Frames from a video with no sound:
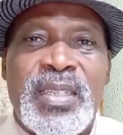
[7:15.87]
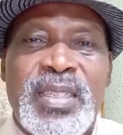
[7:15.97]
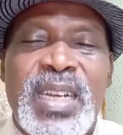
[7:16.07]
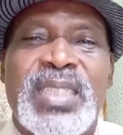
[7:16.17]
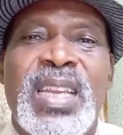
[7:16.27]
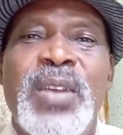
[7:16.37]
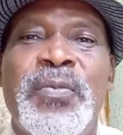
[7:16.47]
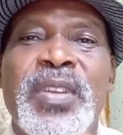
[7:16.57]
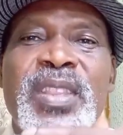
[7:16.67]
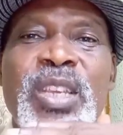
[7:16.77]
that
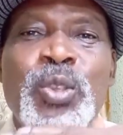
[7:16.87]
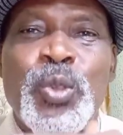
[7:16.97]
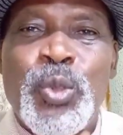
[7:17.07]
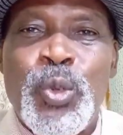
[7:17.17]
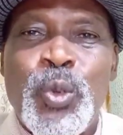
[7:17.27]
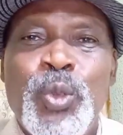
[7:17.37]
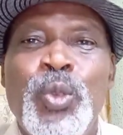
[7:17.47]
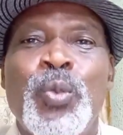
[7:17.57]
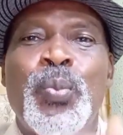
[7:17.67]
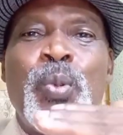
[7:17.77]
everything you do,
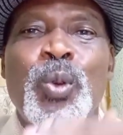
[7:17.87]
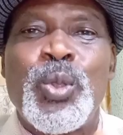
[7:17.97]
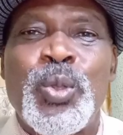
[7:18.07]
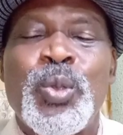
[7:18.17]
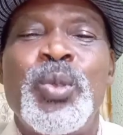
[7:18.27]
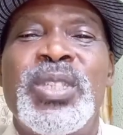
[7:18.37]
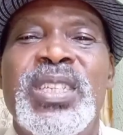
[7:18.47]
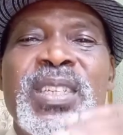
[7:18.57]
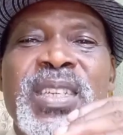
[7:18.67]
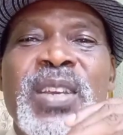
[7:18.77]
you put
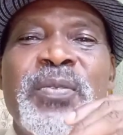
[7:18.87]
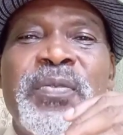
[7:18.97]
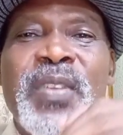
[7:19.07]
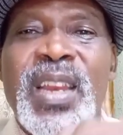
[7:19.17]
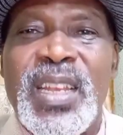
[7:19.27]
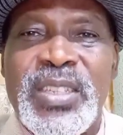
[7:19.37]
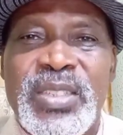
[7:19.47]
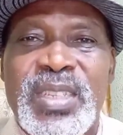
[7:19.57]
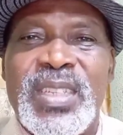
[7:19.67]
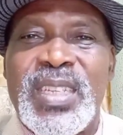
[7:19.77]
the
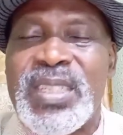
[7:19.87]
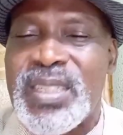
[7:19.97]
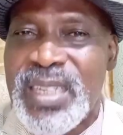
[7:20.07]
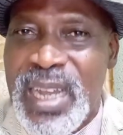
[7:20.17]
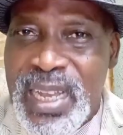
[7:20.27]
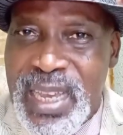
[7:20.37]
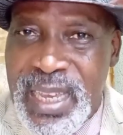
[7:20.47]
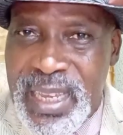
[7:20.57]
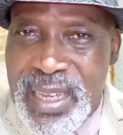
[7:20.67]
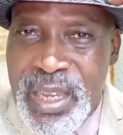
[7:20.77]
feelings, the
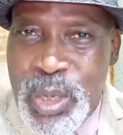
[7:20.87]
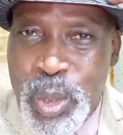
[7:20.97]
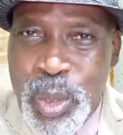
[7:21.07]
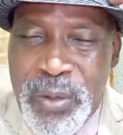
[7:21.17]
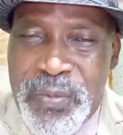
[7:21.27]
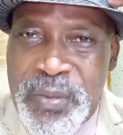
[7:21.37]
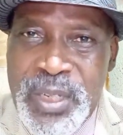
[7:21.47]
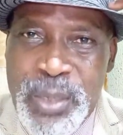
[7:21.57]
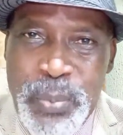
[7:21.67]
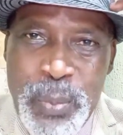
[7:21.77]
psyche of
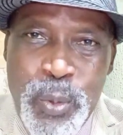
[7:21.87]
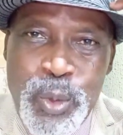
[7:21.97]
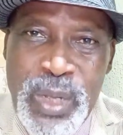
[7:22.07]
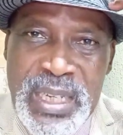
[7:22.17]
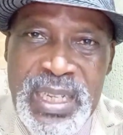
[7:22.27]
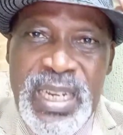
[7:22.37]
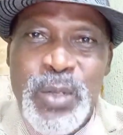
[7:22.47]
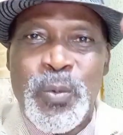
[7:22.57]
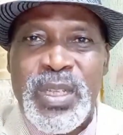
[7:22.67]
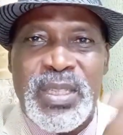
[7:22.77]
the people you are
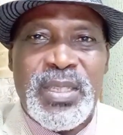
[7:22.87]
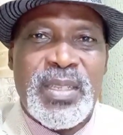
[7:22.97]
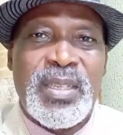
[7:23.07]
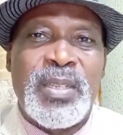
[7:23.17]
dealing with,